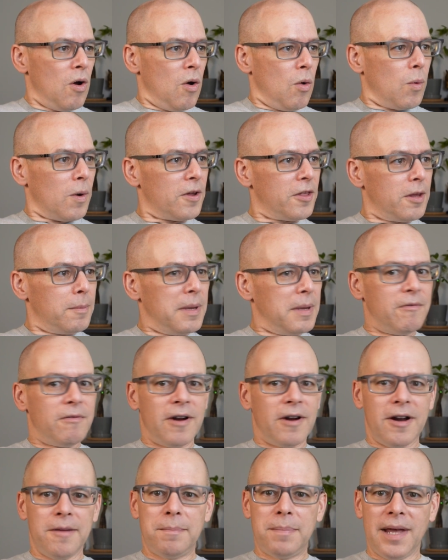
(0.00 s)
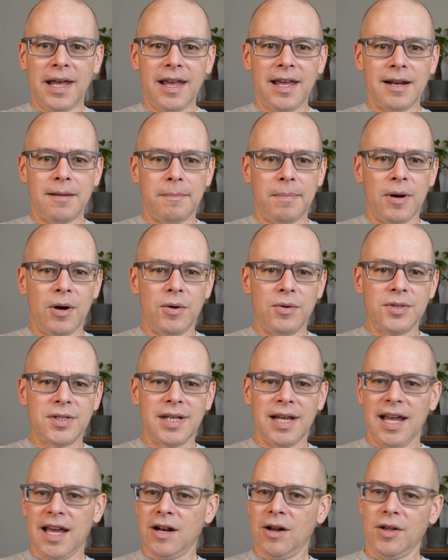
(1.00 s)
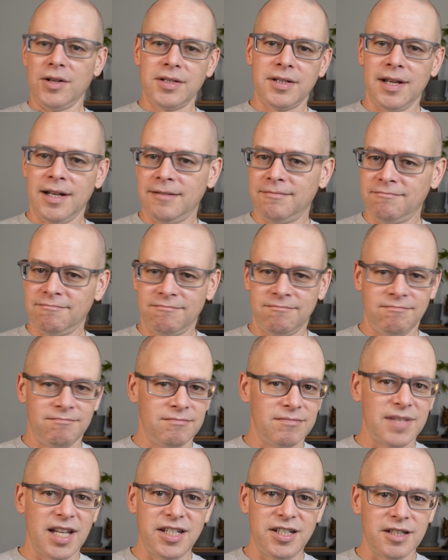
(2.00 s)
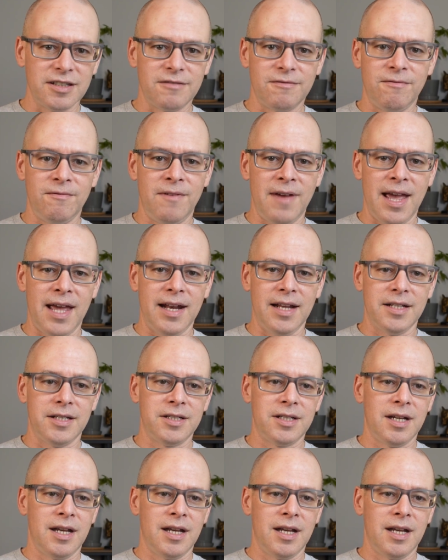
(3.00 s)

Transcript: where they'll be very big and imposing, and all of a sudden they just vanish.